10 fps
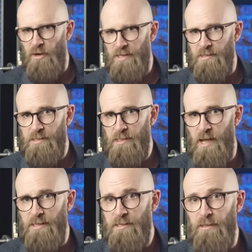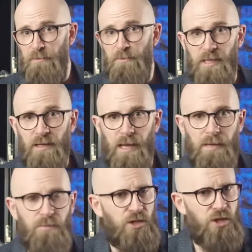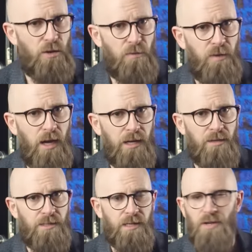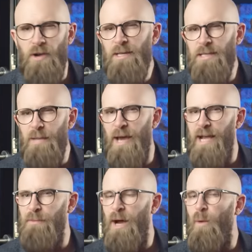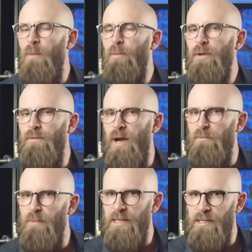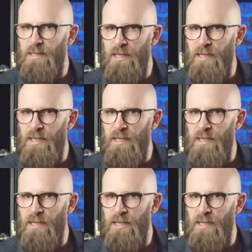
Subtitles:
erectus sites that have been claimed to show fire usage only date back about 1.5 million